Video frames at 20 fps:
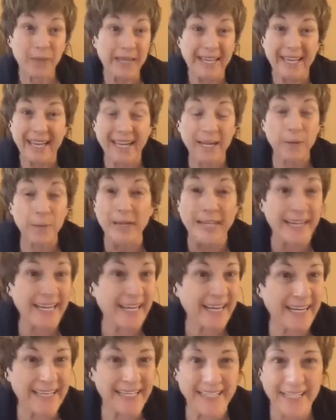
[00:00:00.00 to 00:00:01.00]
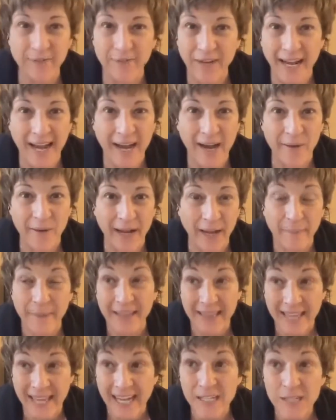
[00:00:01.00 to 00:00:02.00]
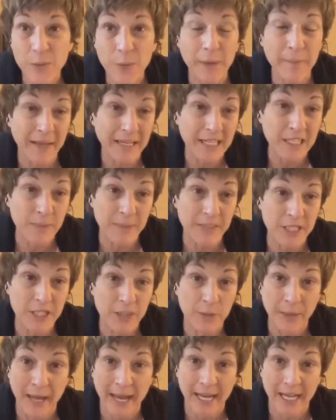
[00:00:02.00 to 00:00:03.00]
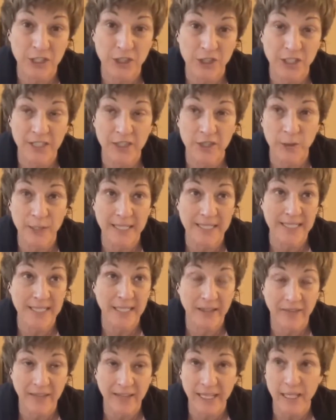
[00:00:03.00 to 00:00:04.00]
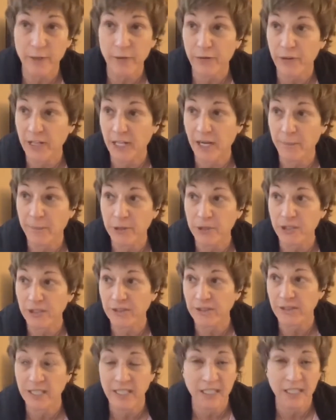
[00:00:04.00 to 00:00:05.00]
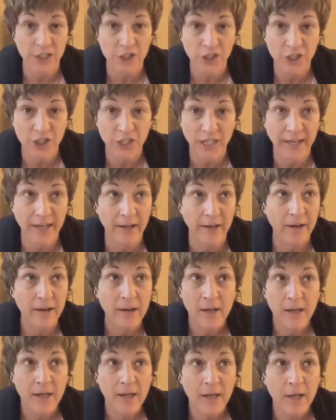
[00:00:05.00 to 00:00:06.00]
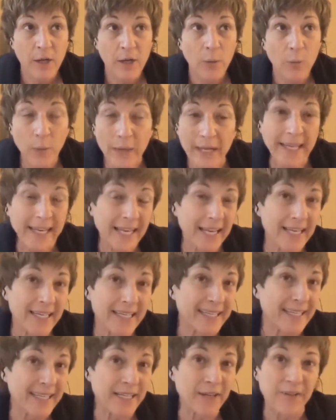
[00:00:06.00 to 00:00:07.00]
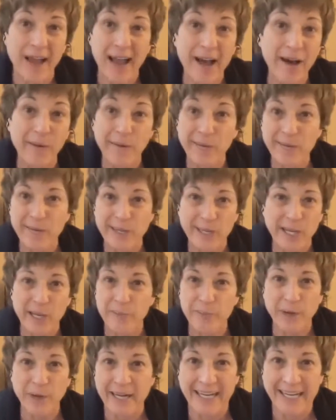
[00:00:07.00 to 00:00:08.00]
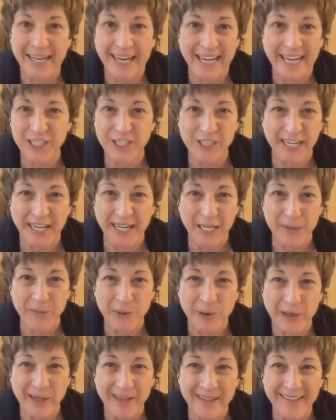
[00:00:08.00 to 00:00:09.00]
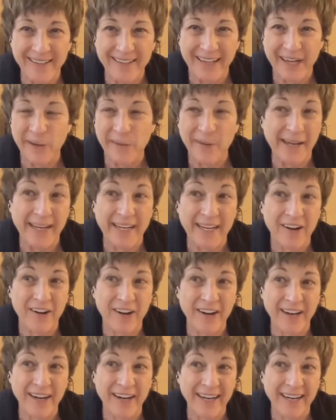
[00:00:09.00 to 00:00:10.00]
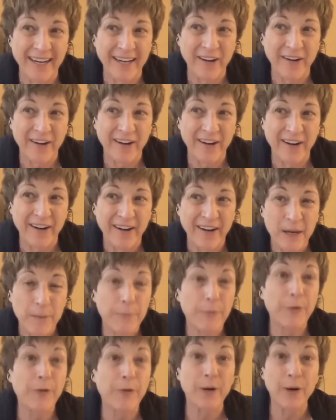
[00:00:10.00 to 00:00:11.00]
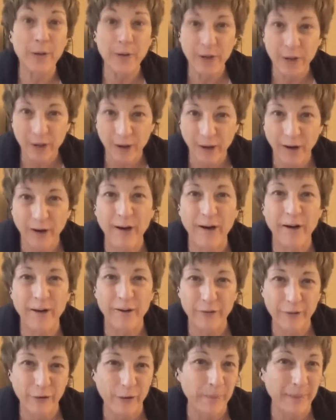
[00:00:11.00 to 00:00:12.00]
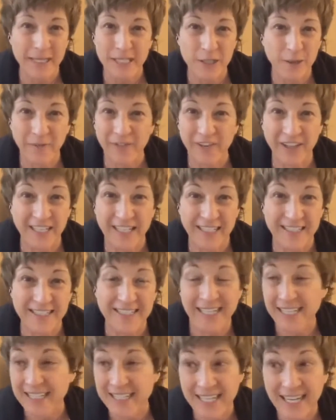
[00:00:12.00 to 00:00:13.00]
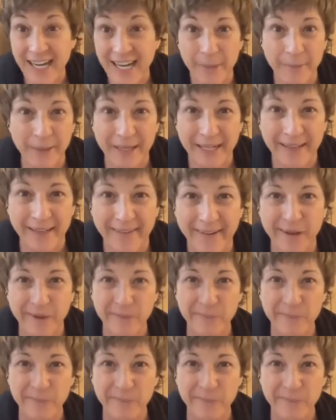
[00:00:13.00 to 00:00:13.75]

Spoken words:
can't leave it out. I mean, that's what makes me so passionate, Tracy, and thank you for the opportunity to share. We can't leave out the gut-brain connection anymore, in our protocol for mental fitness. It's got to be in there.